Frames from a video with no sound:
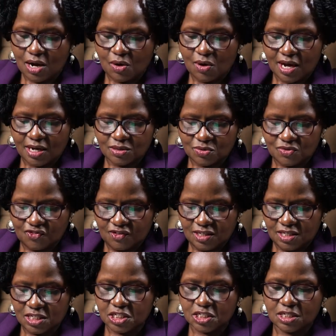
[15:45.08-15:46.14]
now as we
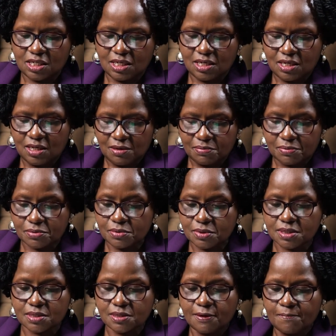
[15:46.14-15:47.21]
finish in
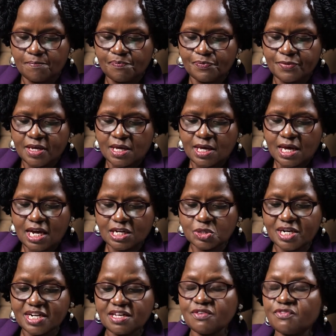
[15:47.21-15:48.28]
Hebrews.
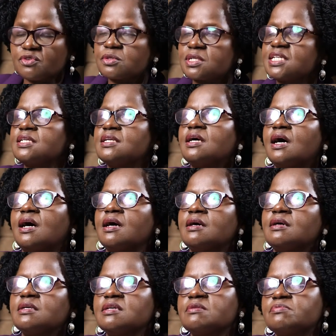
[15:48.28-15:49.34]
Actually, if you read
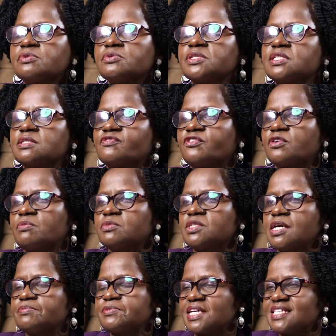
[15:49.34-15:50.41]
Hebrews from
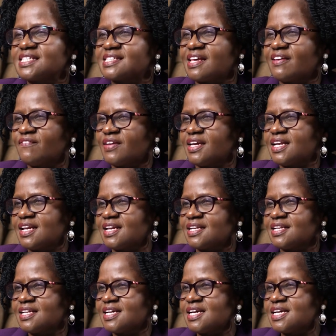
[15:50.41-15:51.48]
chapter
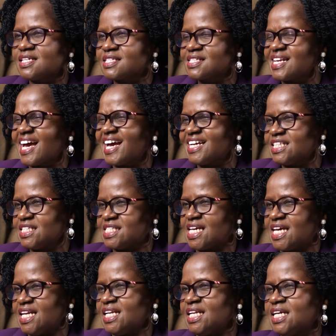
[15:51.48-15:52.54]
7, 8, 9,
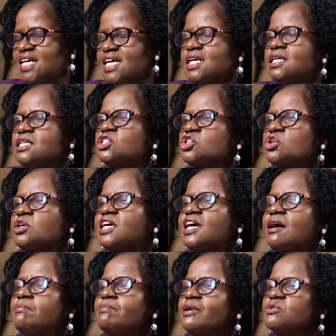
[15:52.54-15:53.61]
10, it's talking
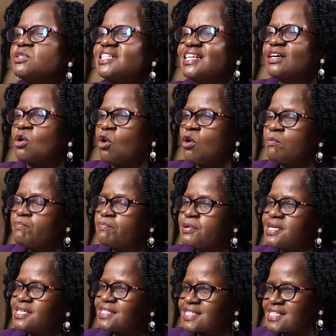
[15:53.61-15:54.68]
about the
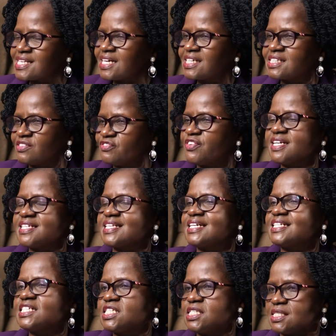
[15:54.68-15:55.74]
complete sacrifice
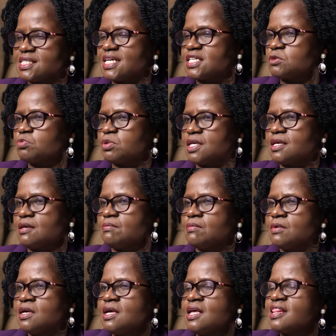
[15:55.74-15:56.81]
that Jesus became.
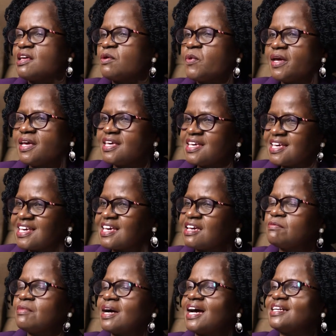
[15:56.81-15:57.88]
The way he
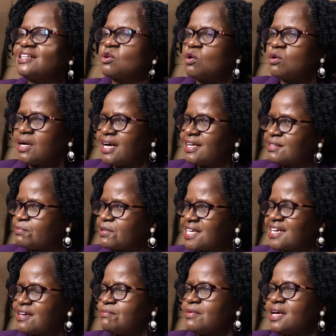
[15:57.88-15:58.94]
came and
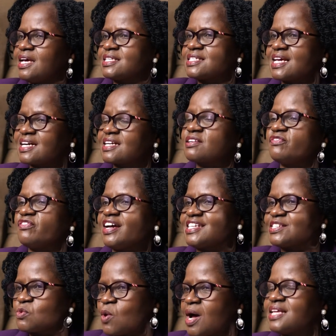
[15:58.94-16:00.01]
became a
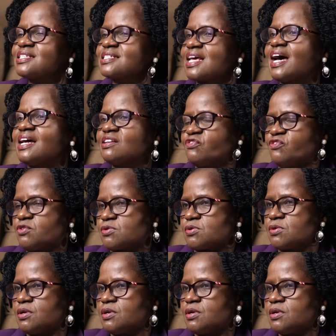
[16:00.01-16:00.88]
sacrifice once and for